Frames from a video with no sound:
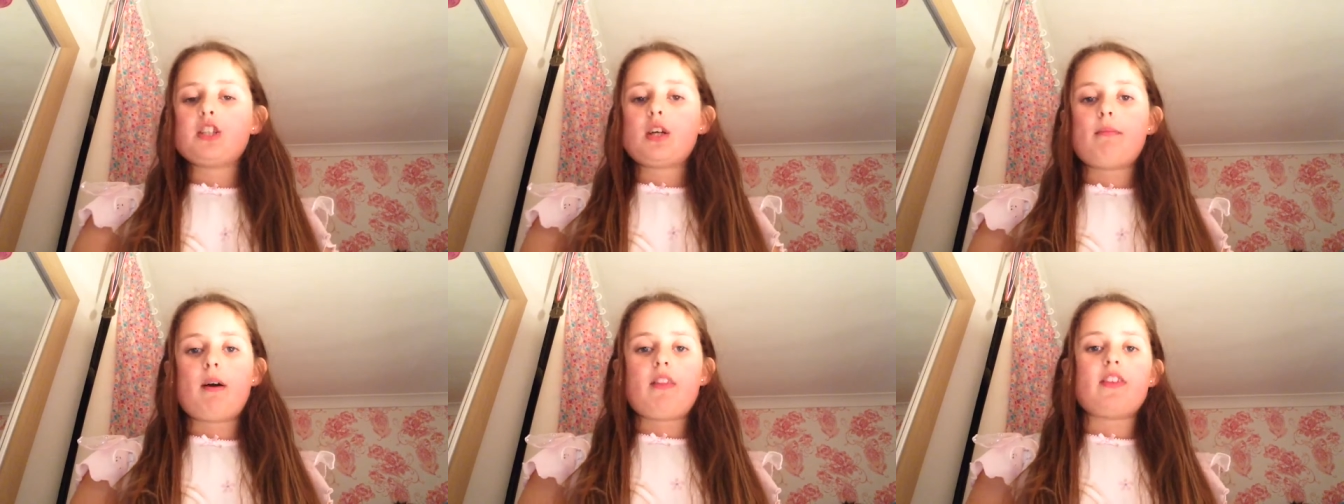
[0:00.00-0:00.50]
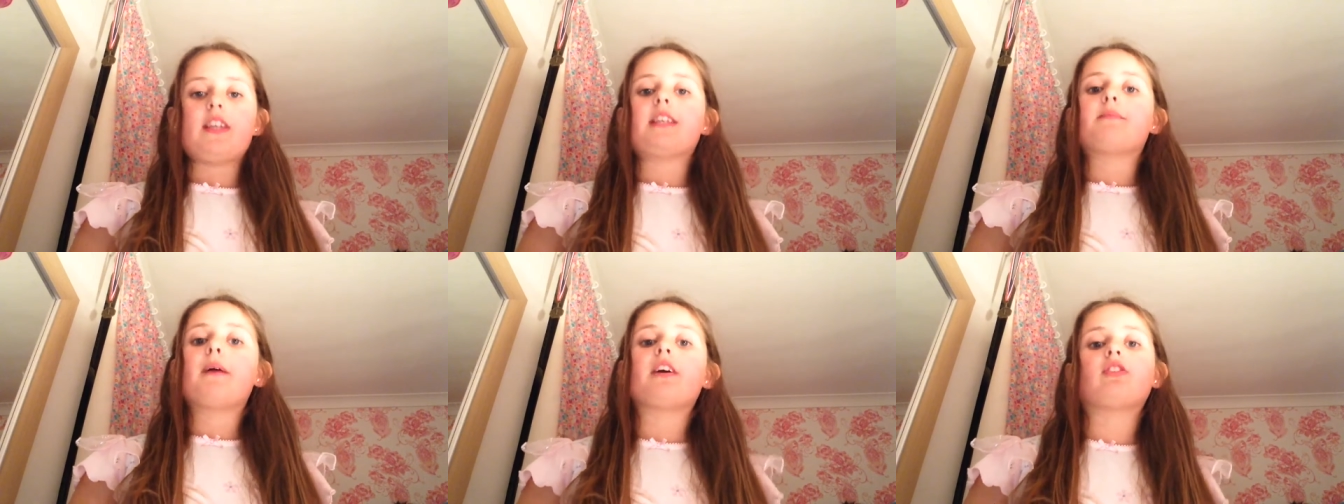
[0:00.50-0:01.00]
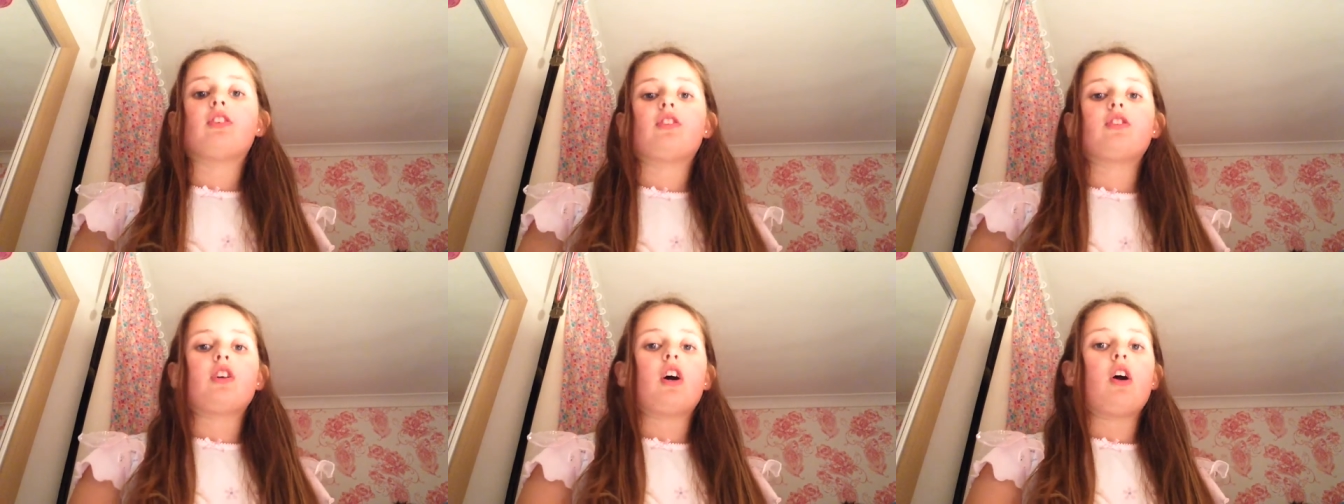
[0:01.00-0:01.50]
some of these
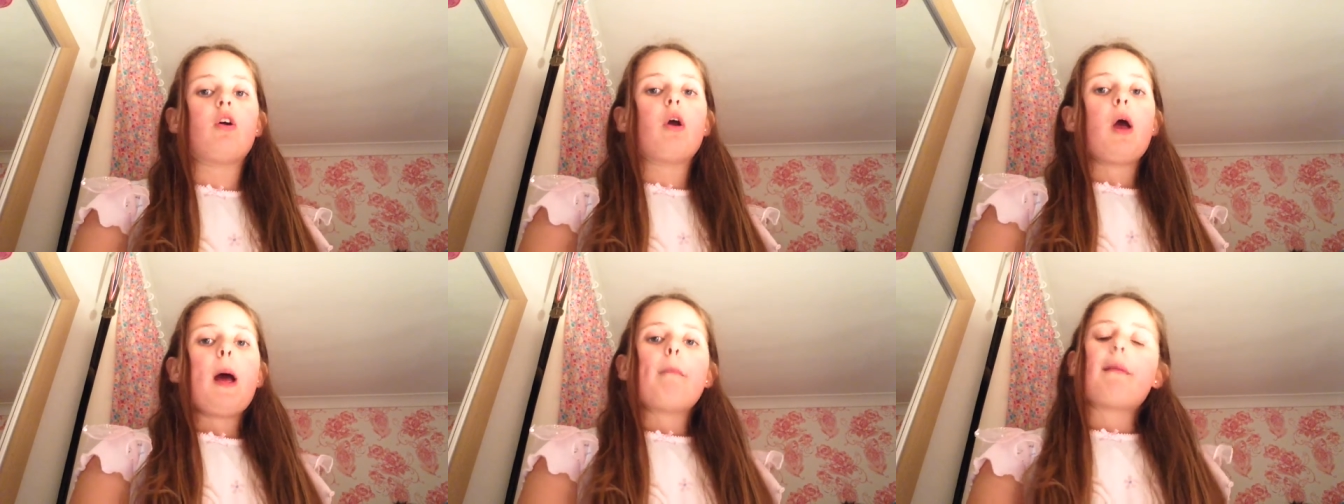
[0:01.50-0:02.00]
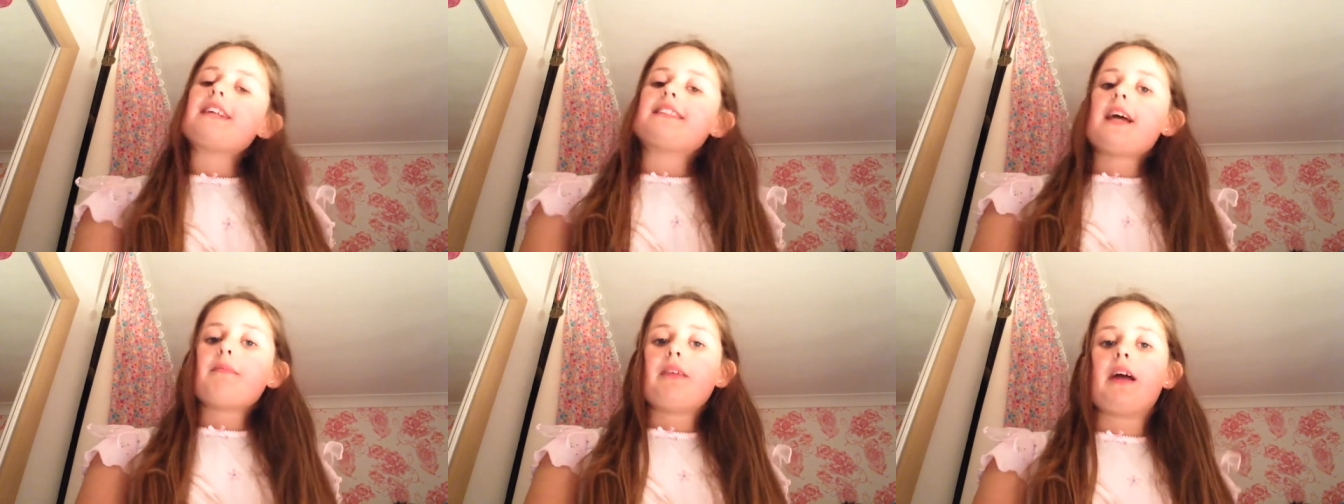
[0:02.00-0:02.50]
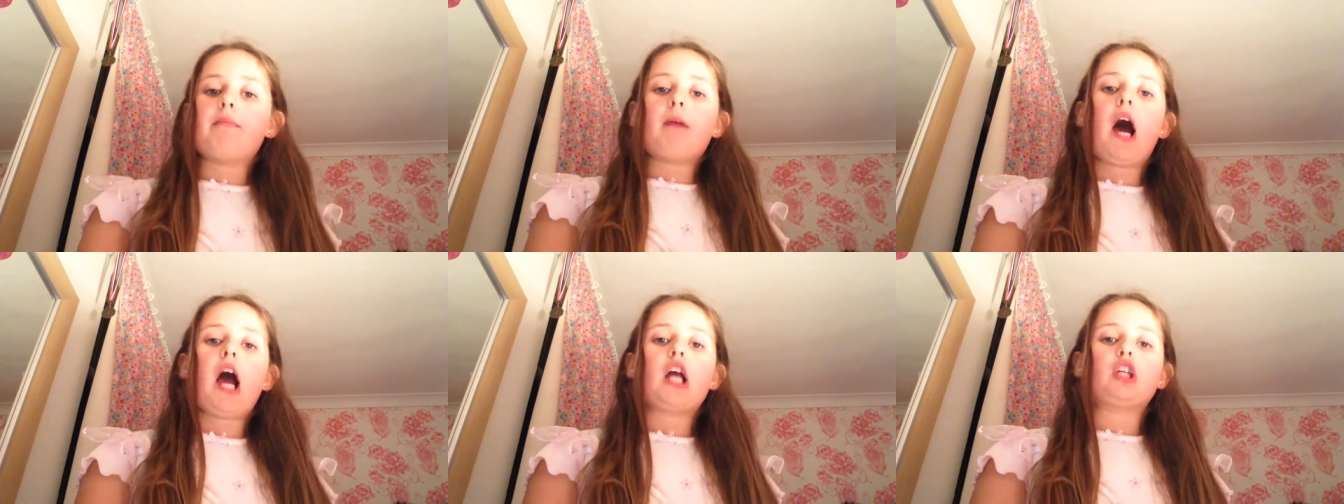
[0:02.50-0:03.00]
pictures. So my stepdad
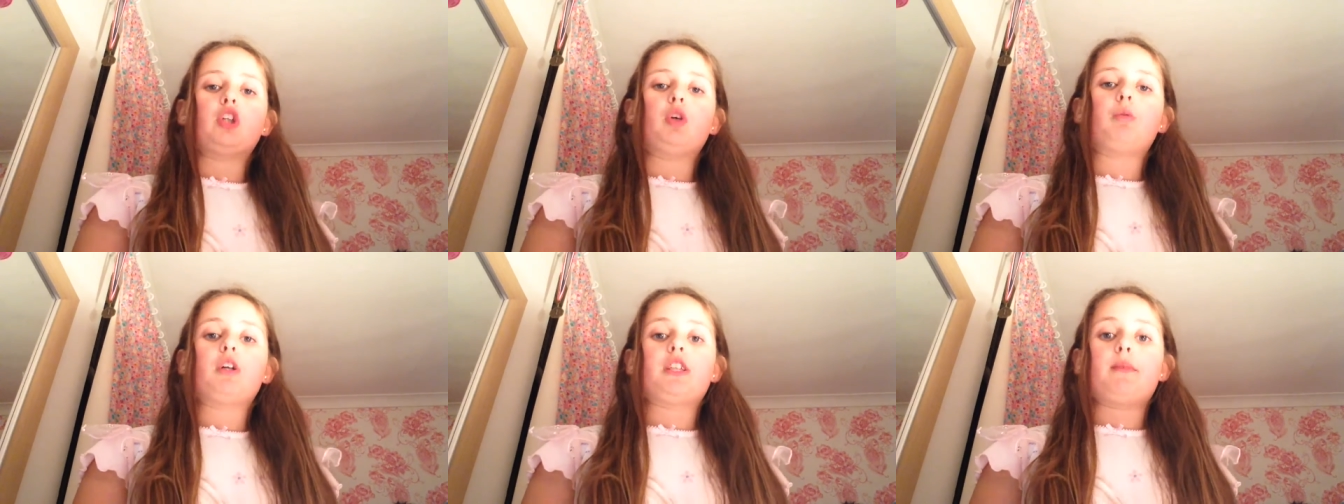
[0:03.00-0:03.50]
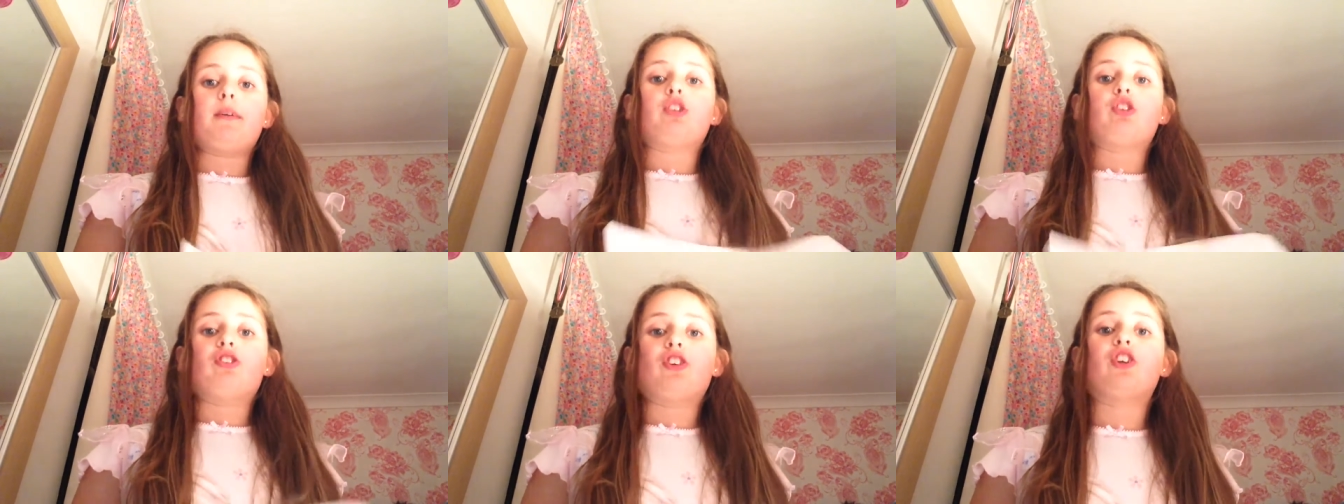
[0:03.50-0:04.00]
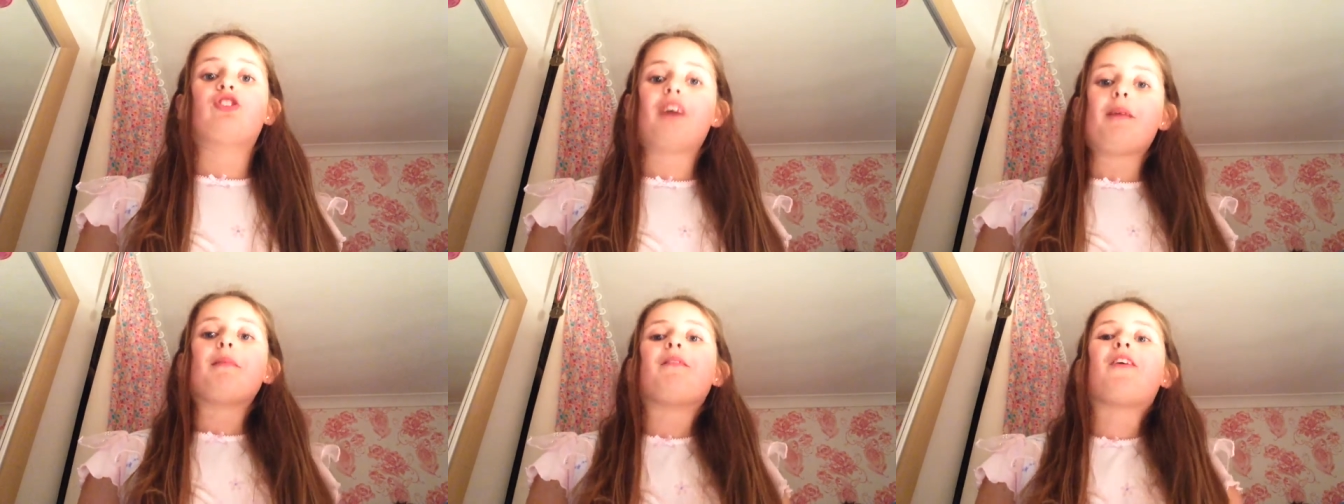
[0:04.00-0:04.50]
Michael wanted me to draw
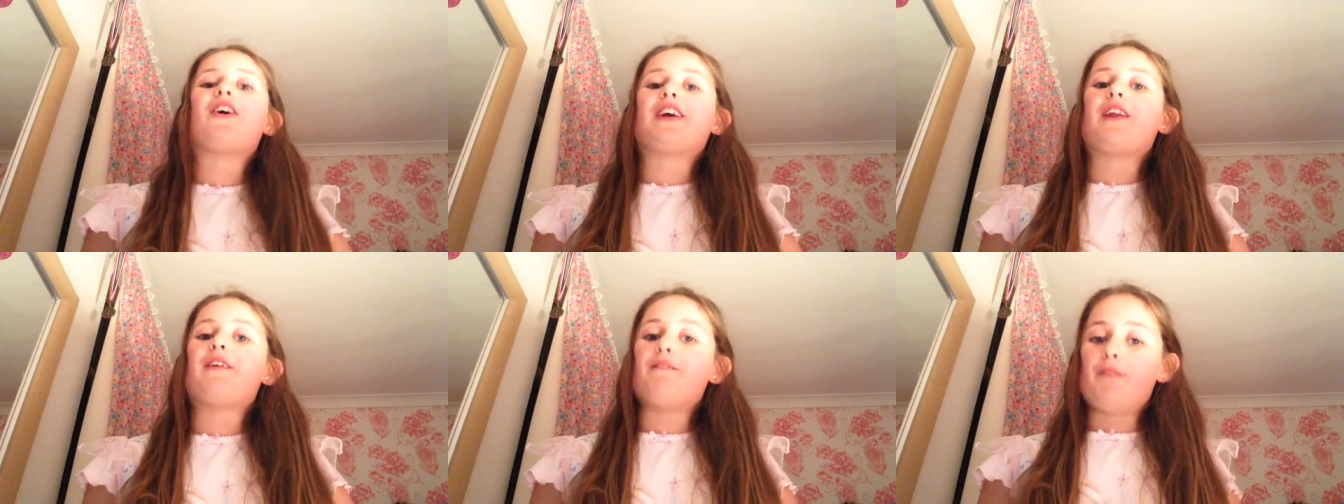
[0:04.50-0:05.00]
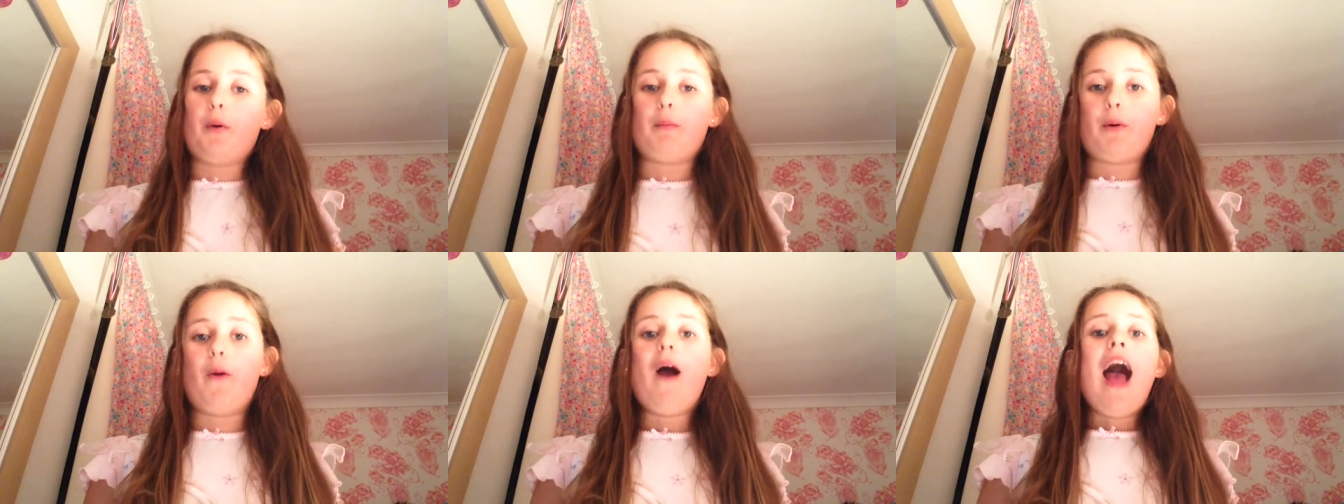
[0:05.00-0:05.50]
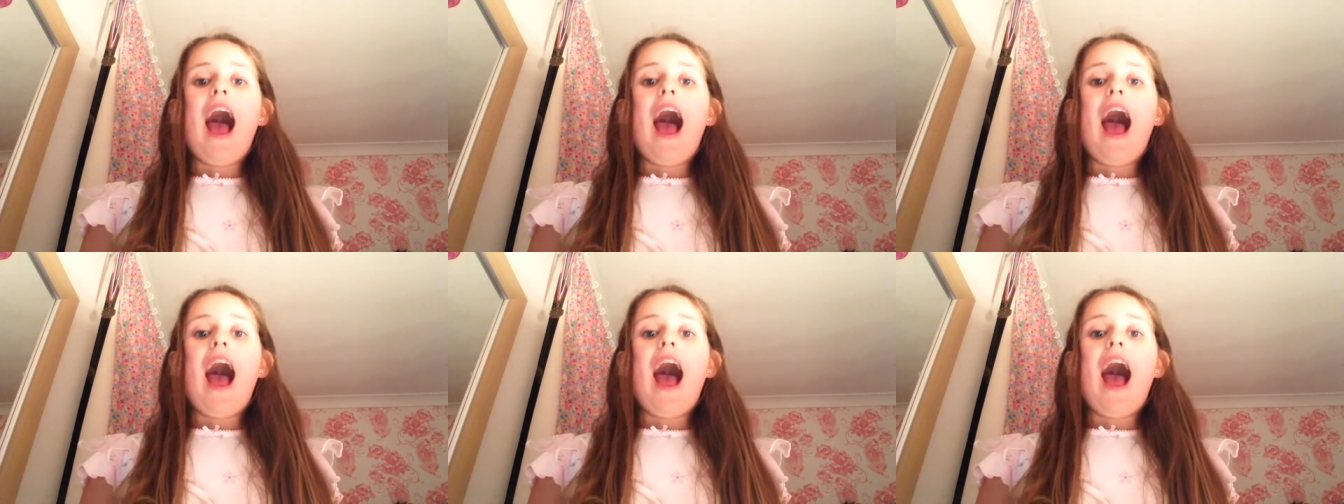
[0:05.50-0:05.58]
Jamie Vardy in a football